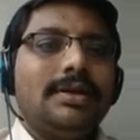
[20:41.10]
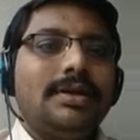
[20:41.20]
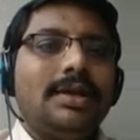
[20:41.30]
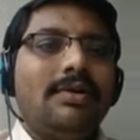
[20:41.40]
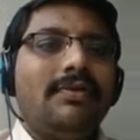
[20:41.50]

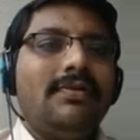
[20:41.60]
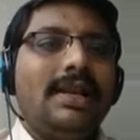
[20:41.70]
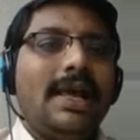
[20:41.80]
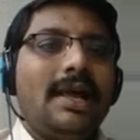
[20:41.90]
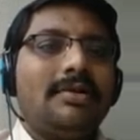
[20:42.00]
Now we
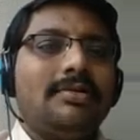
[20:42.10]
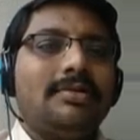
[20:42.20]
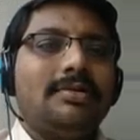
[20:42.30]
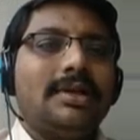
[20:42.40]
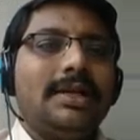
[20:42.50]
will have
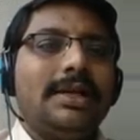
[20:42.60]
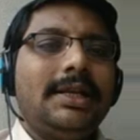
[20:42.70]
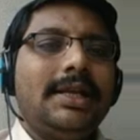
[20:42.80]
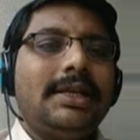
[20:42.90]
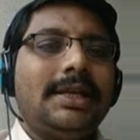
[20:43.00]
the
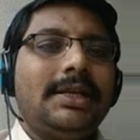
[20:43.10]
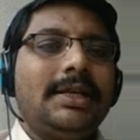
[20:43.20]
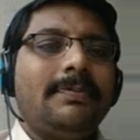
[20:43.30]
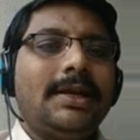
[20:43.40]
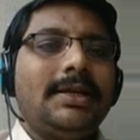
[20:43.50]
linearly
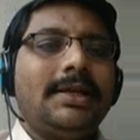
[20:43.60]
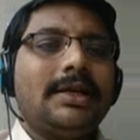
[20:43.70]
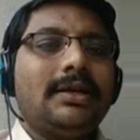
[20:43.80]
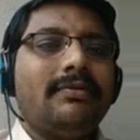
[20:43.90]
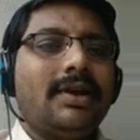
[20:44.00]
independent
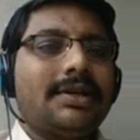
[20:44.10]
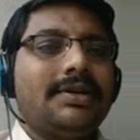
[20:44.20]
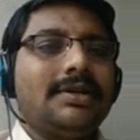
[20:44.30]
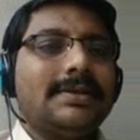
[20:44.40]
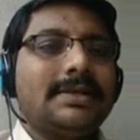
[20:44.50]

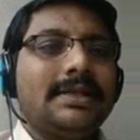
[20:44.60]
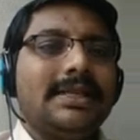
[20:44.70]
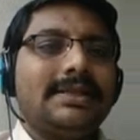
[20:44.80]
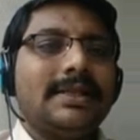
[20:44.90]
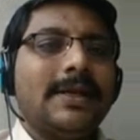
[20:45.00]
vectors.
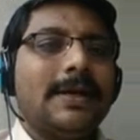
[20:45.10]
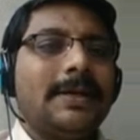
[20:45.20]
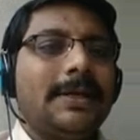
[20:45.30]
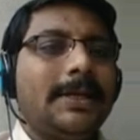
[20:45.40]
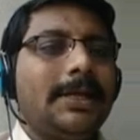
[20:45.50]
These three are
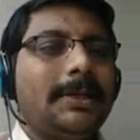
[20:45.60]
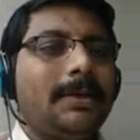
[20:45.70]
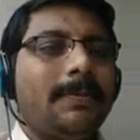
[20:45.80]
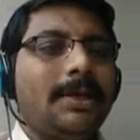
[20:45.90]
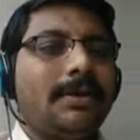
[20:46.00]
linearly
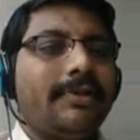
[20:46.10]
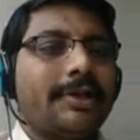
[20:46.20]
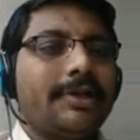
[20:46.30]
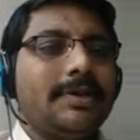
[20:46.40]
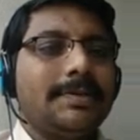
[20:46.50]
independent
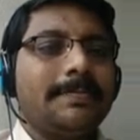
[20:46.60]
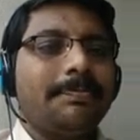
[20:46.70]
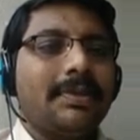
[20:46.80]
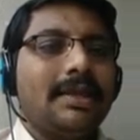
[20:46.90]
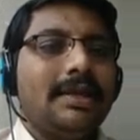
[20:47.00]
vectors.
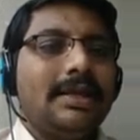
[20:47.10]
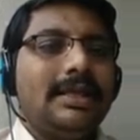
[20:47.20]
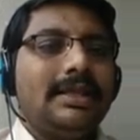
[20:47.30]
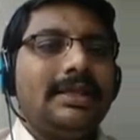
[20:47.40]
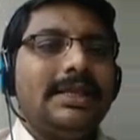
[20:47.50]

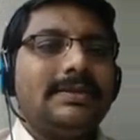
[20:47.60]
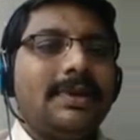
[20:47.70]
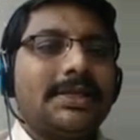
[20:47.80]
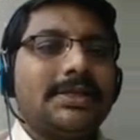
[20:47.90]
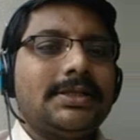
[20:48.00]
These
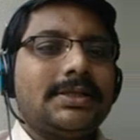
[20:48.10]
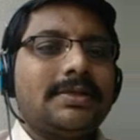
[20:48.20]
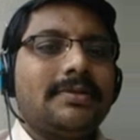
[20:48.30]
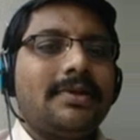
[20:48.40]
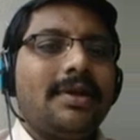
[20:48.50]

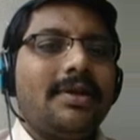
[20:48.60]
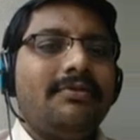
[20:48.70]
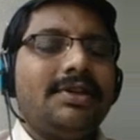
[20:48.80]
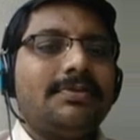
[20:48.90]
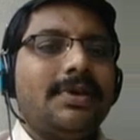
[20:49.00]
vectors
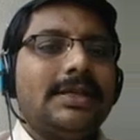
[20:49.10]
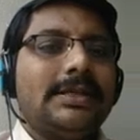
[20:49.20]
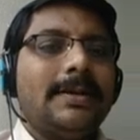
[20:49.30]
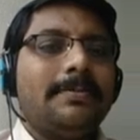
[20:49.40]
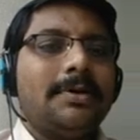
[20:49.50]
which
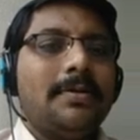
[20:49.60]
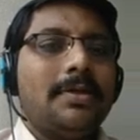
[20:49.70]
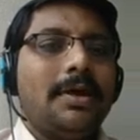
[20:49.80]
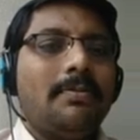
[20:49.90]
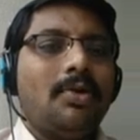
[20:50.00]
made
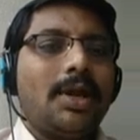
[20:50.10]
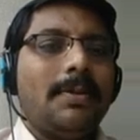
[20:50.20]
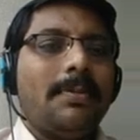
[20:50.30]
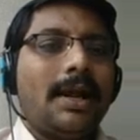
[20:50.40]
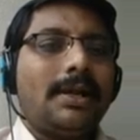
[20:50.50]
up the
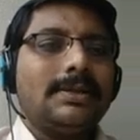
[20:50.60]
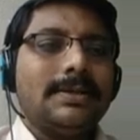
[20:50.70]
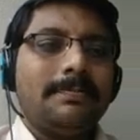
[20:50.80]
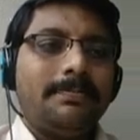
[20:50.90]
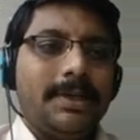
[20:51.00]
model matrix
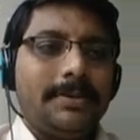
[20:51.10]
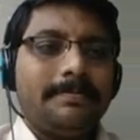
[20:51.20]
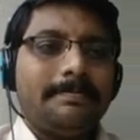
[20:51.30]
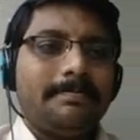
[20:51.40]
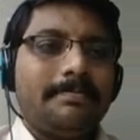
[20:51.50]

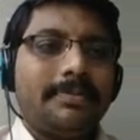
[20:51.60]
P.